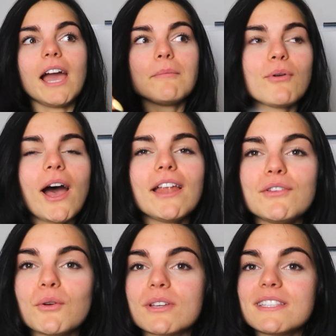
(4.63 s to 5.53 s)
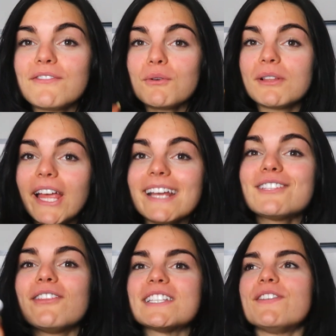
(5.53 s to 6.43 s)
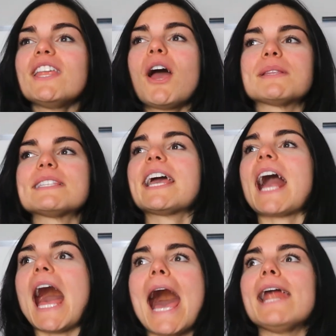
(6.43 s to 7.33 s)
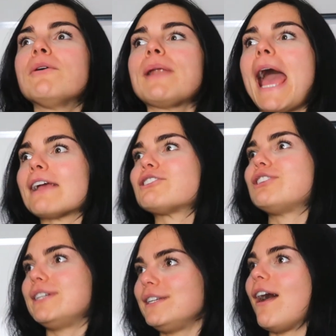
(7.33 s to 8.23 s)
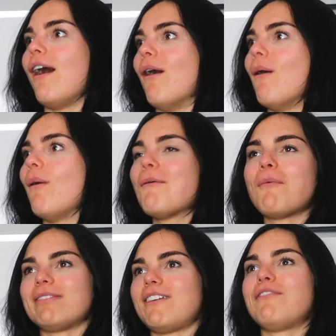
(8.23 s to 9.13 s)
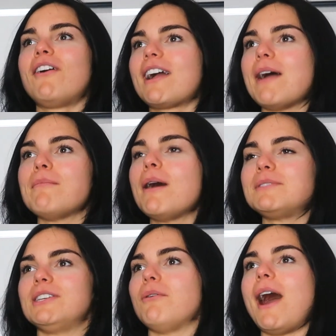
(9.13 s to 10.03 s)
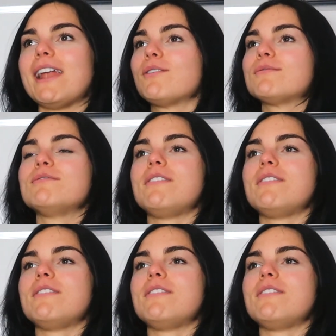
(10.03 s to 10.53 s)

I'm proud of you because if you clicked on this video, it's like, I don't actually know what the fuck I'm up to. I don't